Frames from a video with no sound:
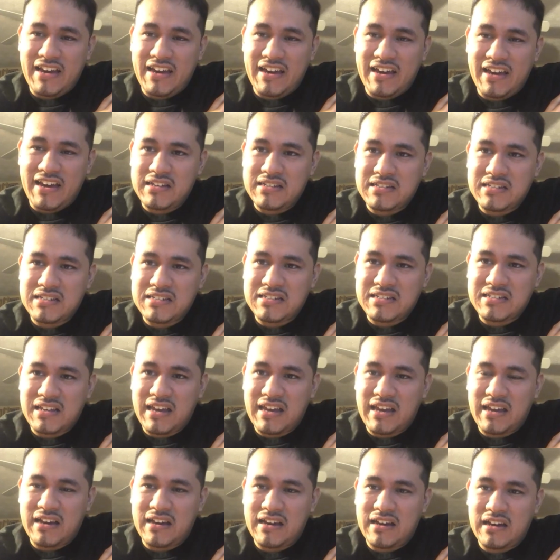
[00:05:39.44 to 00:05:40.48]
right? and this is
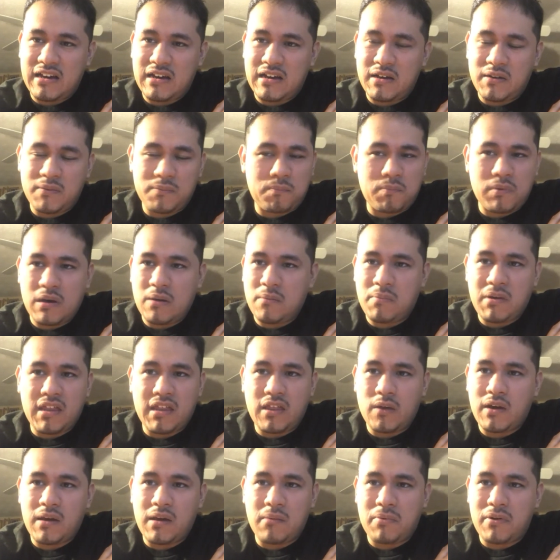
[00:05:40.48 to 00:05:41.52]
like, uh, b- by the
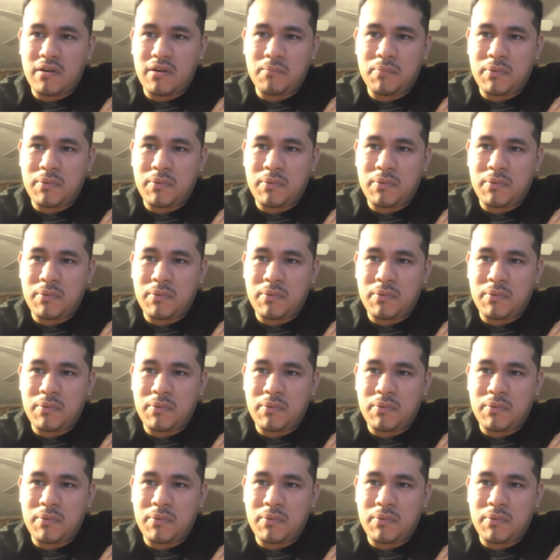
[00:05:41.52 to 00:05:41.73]
way, bro,